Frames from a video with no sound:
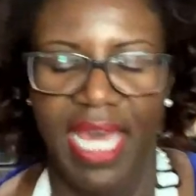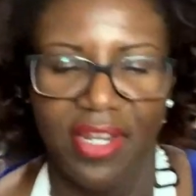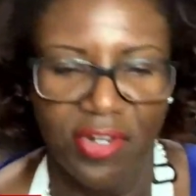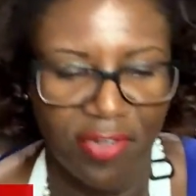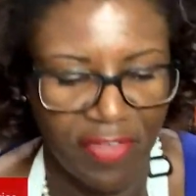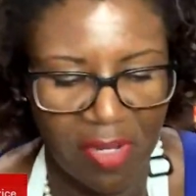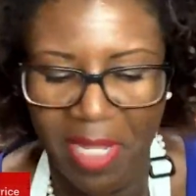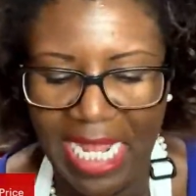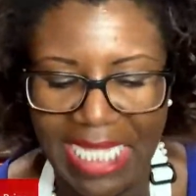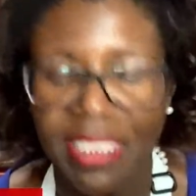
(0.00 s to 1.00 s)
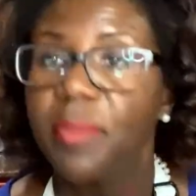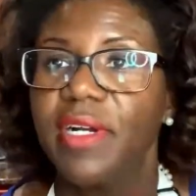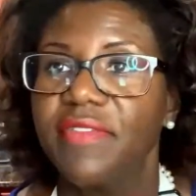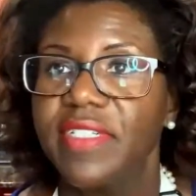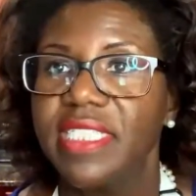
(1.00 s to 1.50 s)
I don't know if anybody has a
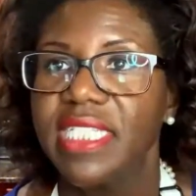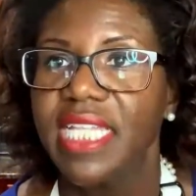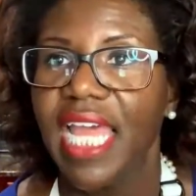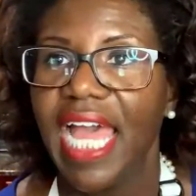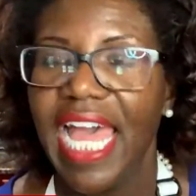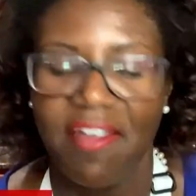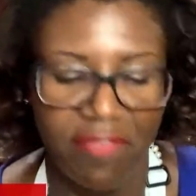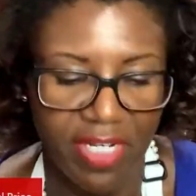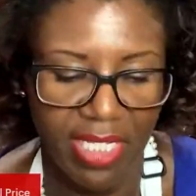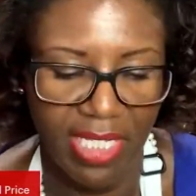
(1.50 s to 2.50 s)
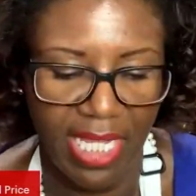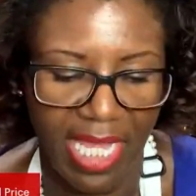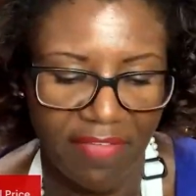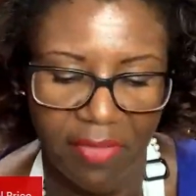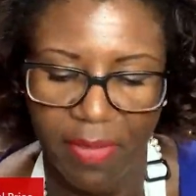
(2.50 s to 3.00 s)
preference today. I have vanilla,
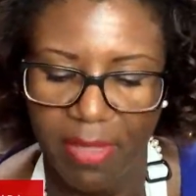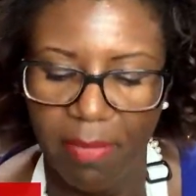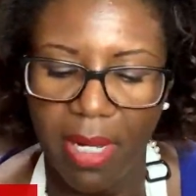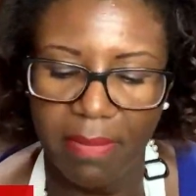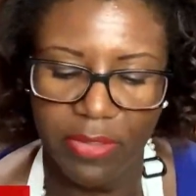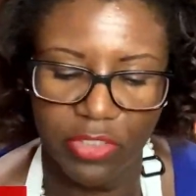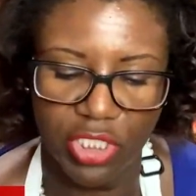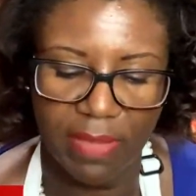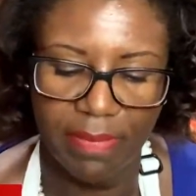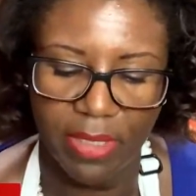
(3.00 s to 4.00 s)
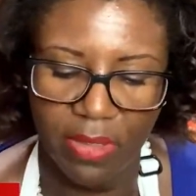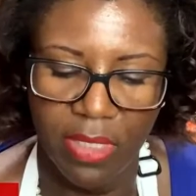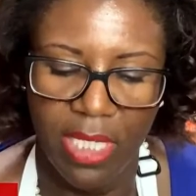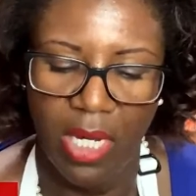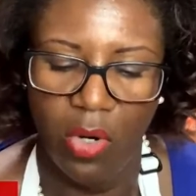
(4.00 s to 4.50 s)
I have the big mambo jumbo,
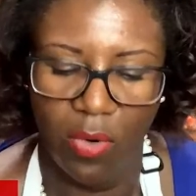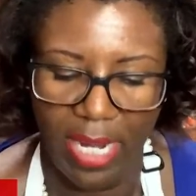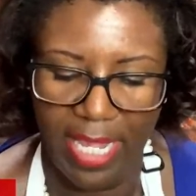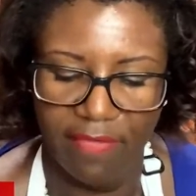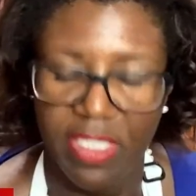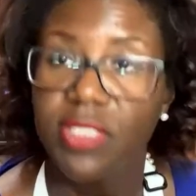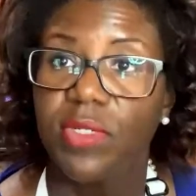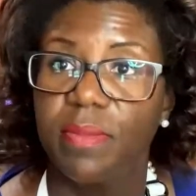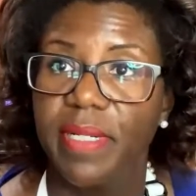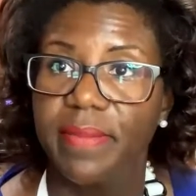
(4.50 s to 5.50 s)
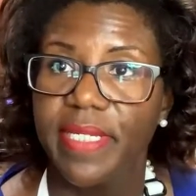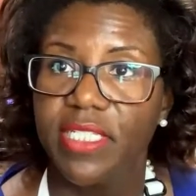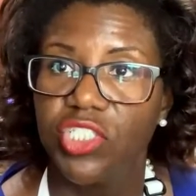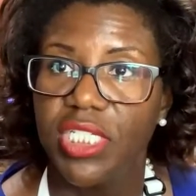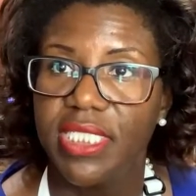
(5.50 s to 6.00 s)
or I have this one,
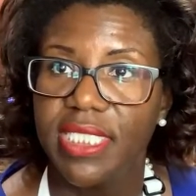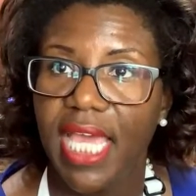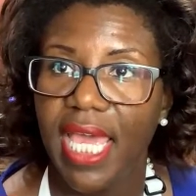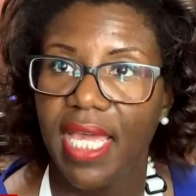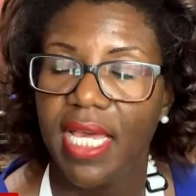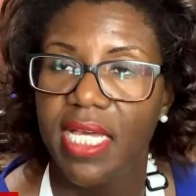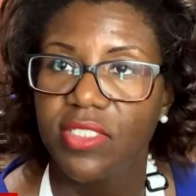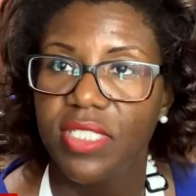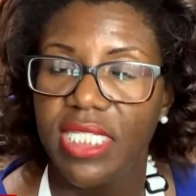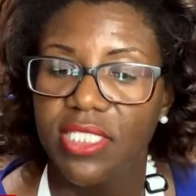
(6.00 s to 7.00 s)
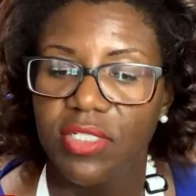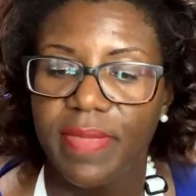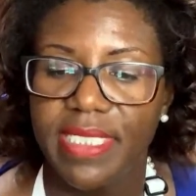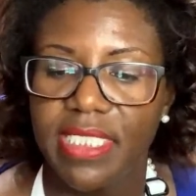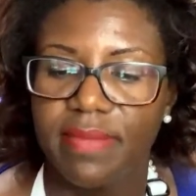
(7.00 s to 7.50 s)
pumpkin cheesecake. So these are
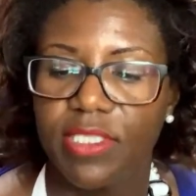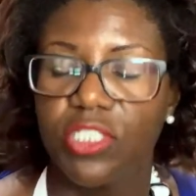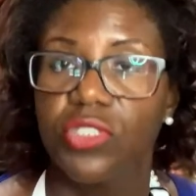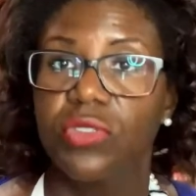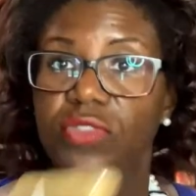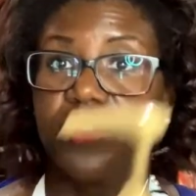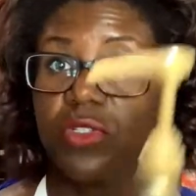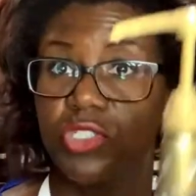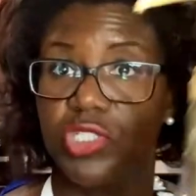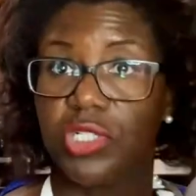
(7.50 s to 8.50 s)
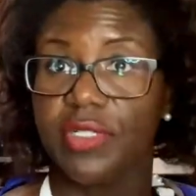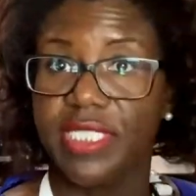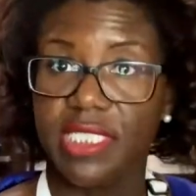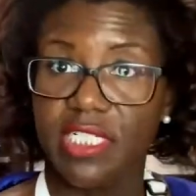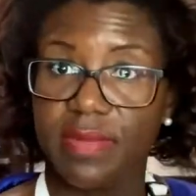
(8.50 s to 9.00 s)
my substitutes for those
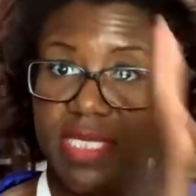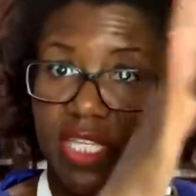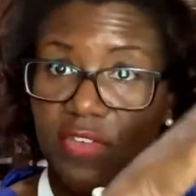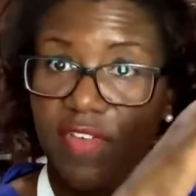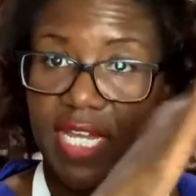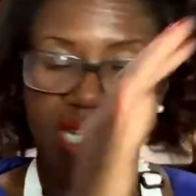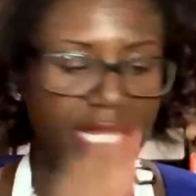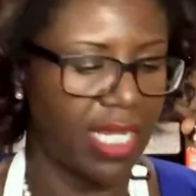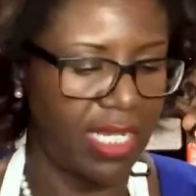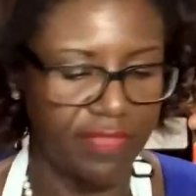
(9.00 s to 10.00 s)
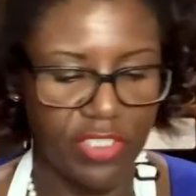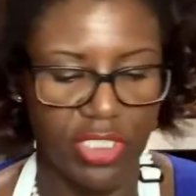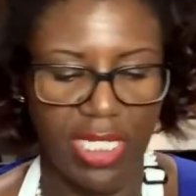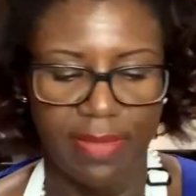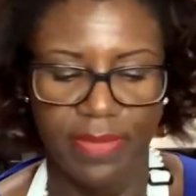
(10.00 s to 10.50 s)
sugary syrups that you find in the coffee
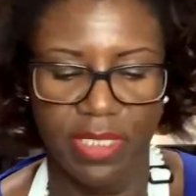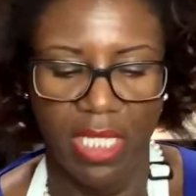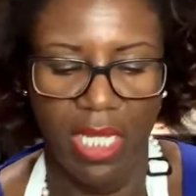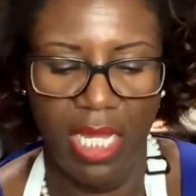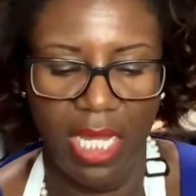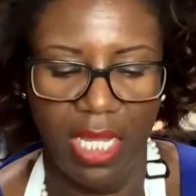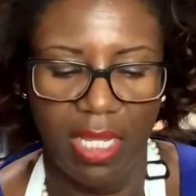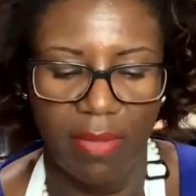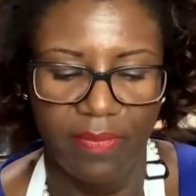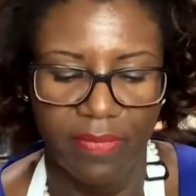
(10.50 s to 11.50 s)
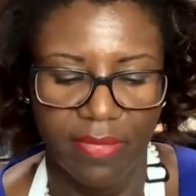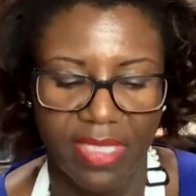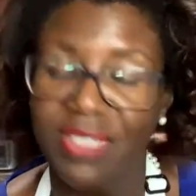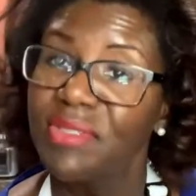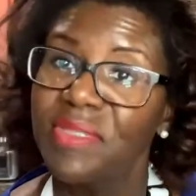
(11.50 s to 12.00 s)
shops. Um,
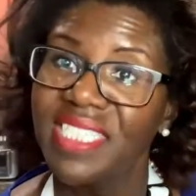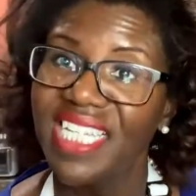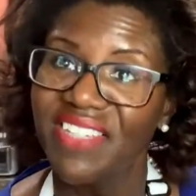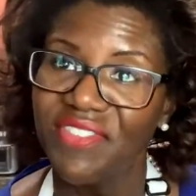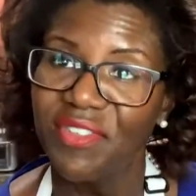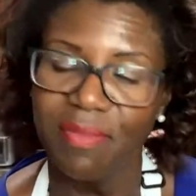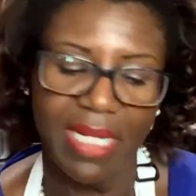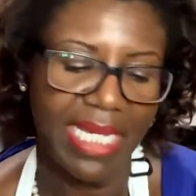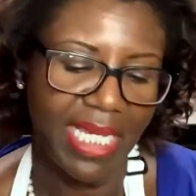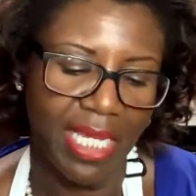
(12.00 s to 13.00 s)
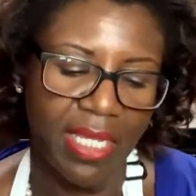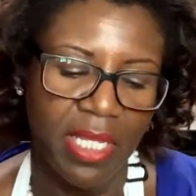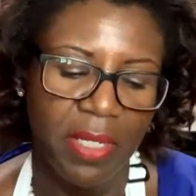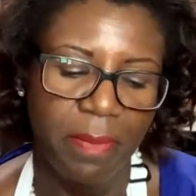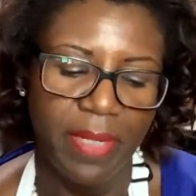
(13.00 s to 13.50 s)
this one was a gift from Maya,
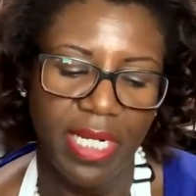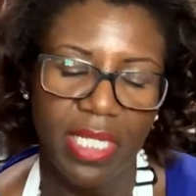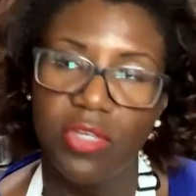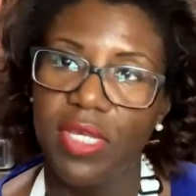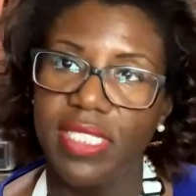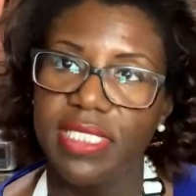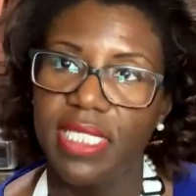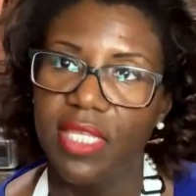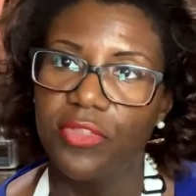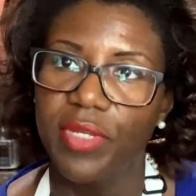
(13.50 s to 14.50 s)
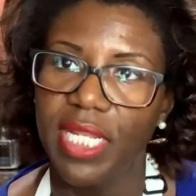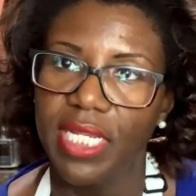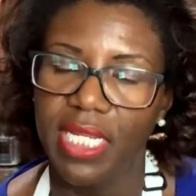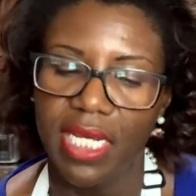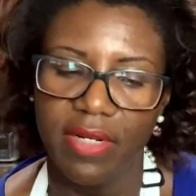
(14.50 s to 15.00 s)
but uh, you can see
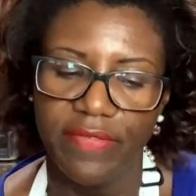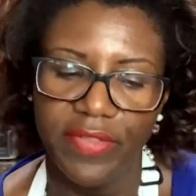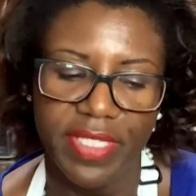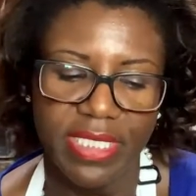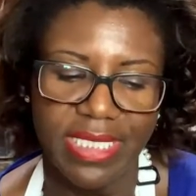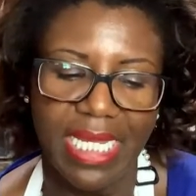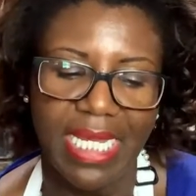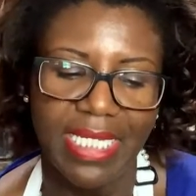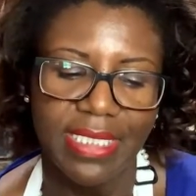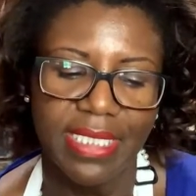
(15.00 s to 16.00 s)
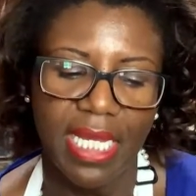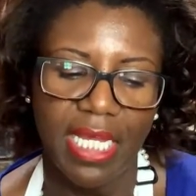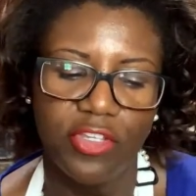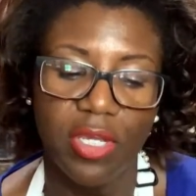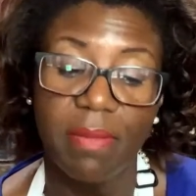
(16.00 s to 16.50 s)
$3.99 for this size.
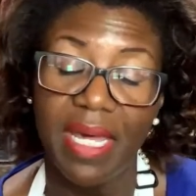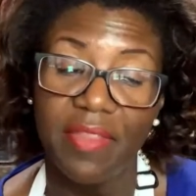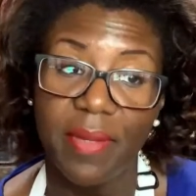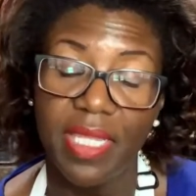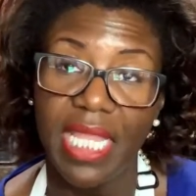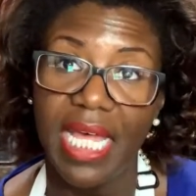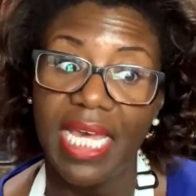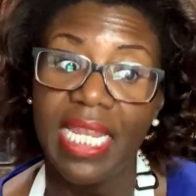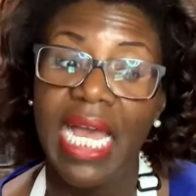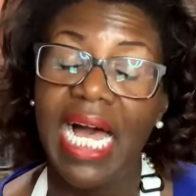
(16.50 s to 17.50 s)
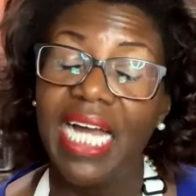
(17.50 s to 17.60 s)
Uh, you can buy them online.